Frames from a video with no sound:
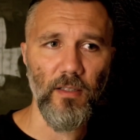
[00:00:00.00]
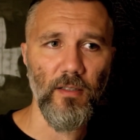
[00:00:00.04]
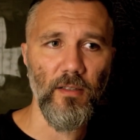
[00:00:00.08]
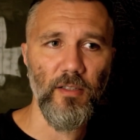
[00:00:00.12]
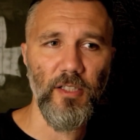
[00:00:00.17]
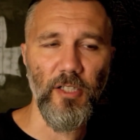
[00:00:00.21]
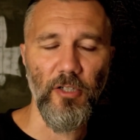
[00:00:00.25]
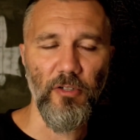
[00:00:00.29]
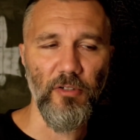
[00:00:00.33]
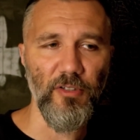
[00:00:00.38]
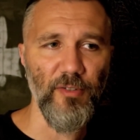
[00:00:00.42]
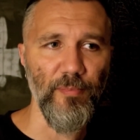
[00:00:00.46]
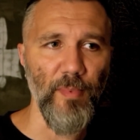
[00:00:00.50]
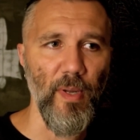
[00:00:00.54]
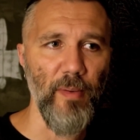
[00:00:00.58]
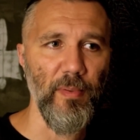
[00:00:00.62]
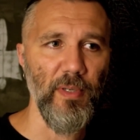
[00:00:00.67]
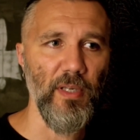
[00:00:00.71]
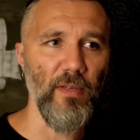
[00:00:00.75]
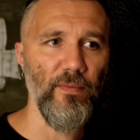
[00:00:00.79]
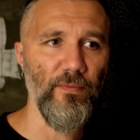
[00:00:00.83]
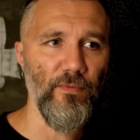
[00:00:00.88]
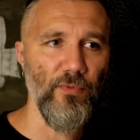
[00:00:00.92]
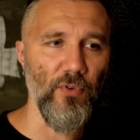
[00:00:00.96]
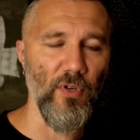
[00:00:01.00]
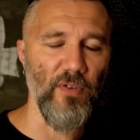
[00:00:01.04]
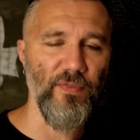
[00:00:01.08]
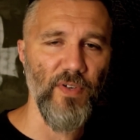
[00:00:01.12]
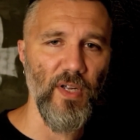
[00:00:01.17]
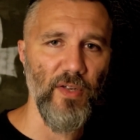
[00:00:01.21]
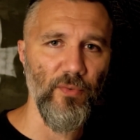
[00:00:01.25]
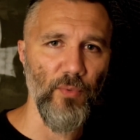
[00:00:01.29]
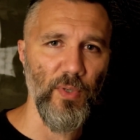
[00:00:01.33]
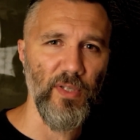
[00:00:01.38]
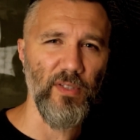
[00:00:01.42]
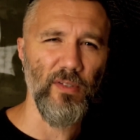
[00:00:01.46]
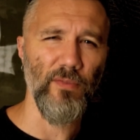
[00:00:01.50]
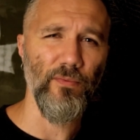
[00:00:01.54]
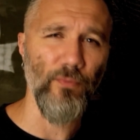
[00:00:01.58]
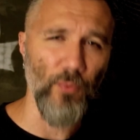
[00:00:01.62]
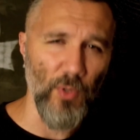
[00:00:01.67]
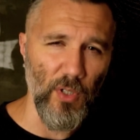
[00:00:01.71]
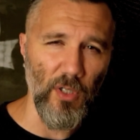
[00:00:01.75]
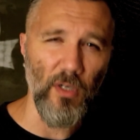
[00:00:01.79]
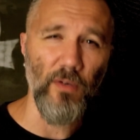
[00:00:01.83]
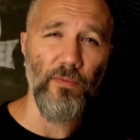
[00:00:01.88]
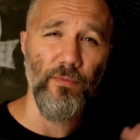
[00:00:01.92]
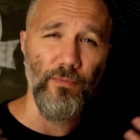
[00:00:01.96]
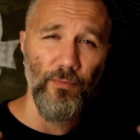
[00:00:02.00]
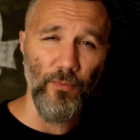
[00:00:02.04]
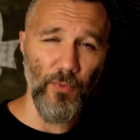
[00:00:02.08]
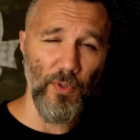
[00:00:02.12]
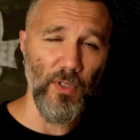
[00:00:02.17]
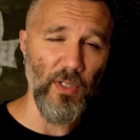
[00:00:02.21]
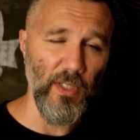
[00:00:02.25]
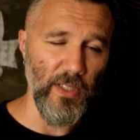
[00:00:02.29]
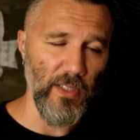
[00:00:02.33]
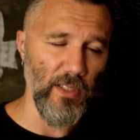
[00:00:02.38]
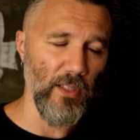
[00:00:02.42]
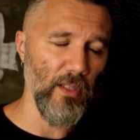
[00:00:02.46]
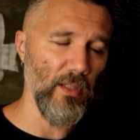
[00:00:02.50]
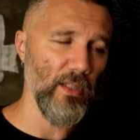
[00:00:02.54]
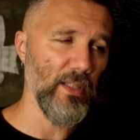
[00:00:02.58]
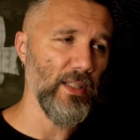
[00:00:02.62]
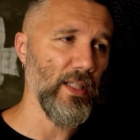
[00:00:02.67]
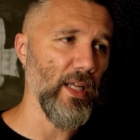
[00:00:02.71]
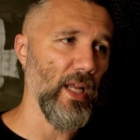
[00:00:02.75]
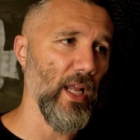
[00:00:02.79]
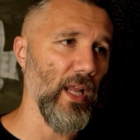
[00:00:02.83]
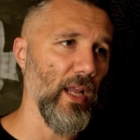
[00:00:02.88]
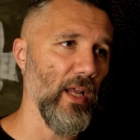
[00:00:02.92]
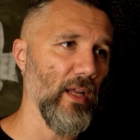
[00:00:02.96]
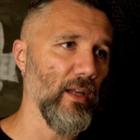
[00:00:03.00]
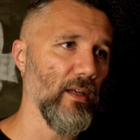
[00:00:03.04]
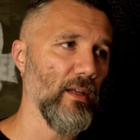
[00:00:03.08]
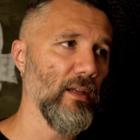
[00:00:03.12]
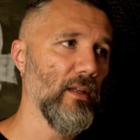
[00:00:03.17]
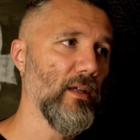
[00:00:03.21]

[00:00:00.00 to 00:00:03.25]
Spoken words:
it's maybe 4 or 5 weeks of work of really digging in.